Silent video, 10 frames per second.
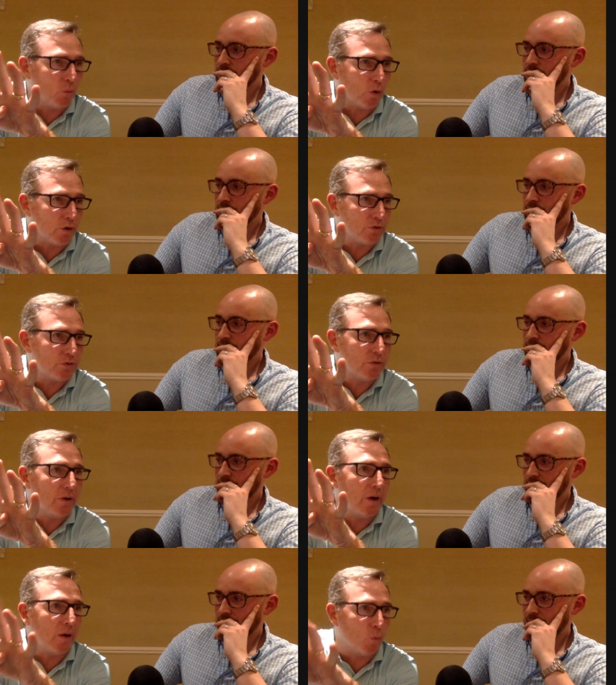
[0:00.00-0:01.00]
Speaker 1: and worse
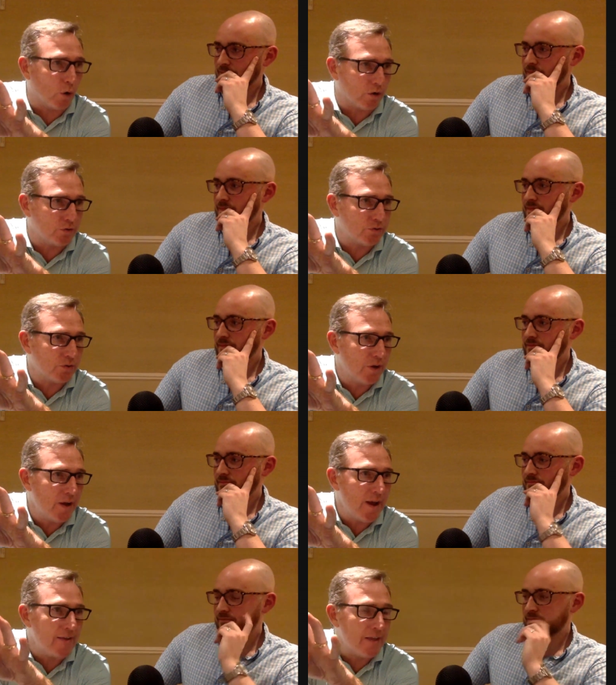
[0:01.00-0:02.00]
and worse.
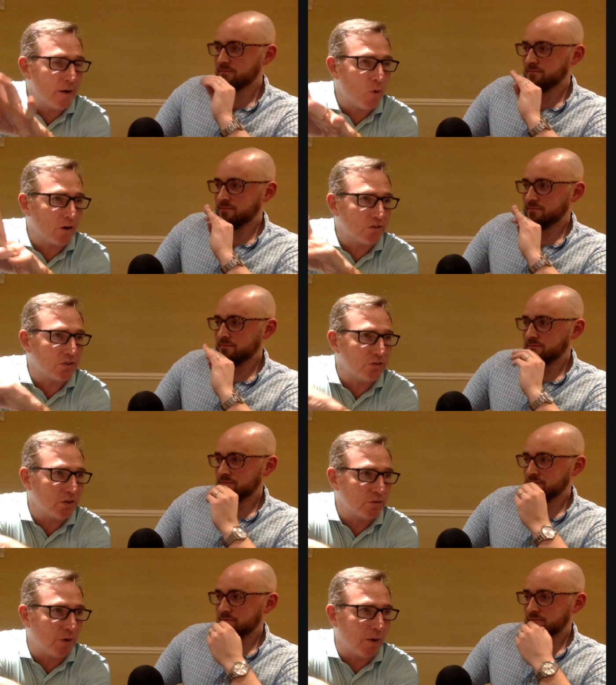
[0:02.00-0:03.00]
And then I watched the
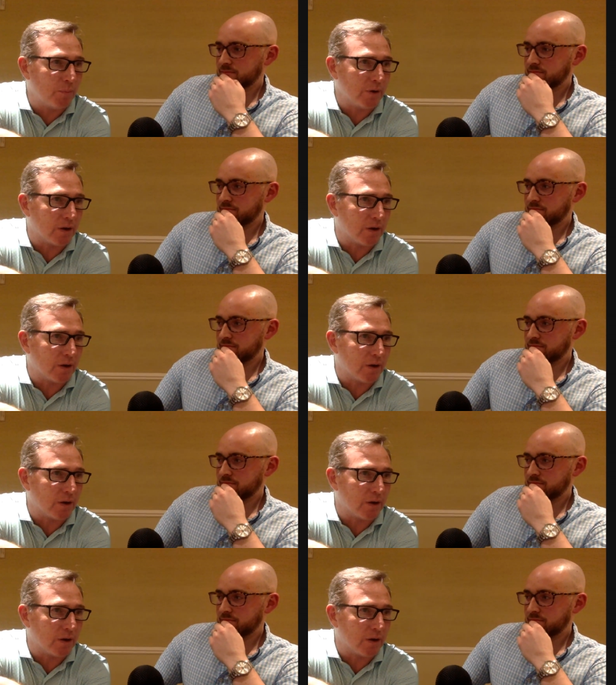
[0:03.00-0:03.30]
sixth round